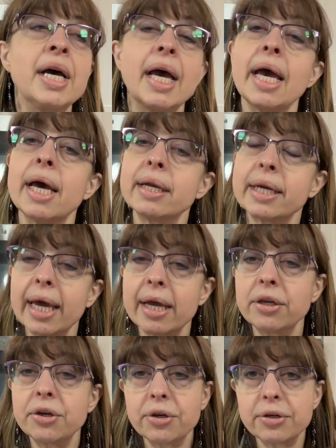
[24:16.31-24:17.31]
And
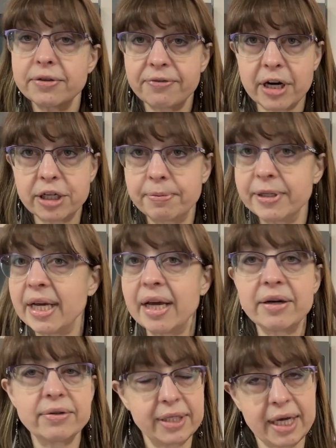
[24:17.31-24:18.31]
can you use fresh
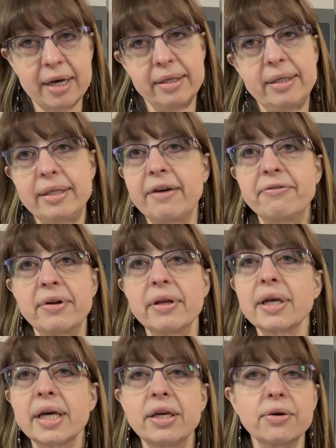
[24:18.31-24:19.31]
potatoes? Yes,
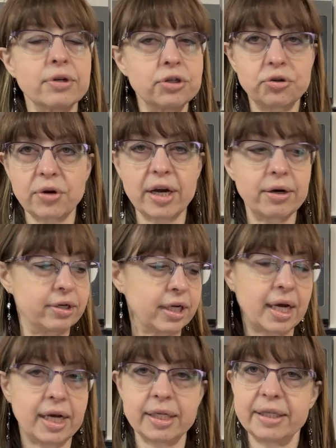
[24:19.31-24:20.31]
definitely. You can shred or
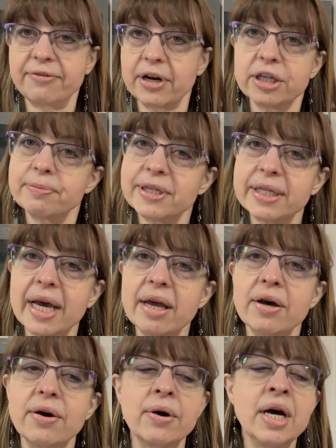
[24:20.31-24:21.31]
dice fresh
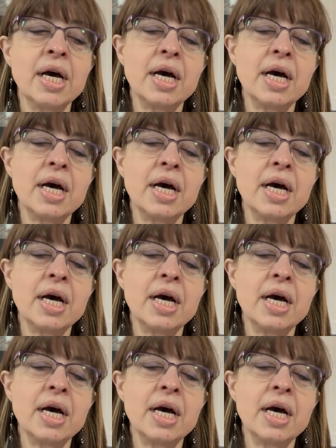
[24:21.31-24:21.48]
potato.